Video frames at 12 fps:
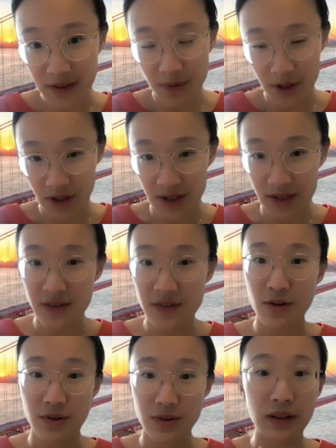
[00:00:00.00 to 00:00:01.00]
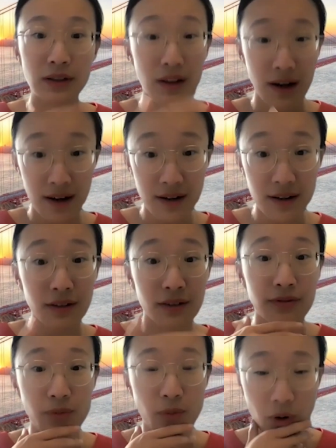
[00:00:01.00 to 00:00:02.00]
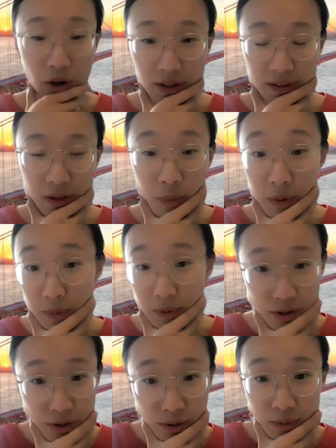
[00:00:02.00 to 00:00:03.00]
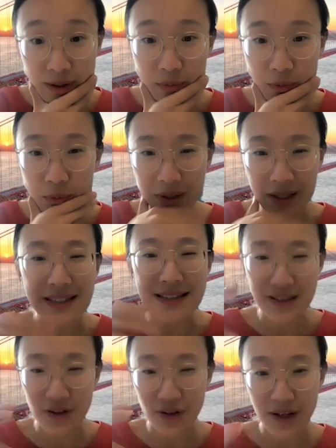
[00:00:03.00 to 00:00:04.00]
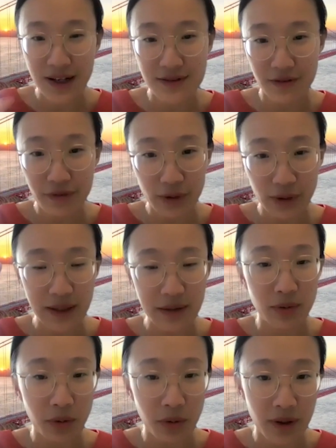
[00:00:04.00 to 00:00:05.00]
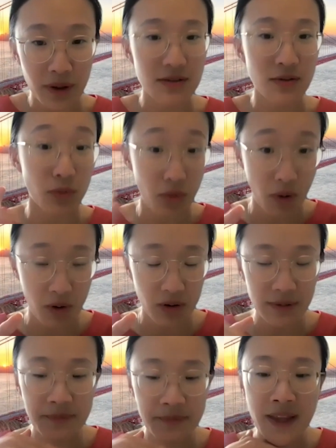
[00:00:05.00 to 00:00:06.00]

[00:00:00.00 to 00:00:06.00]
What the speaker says: which is there's a lot of work that we would do in what we consider as a fully employed role.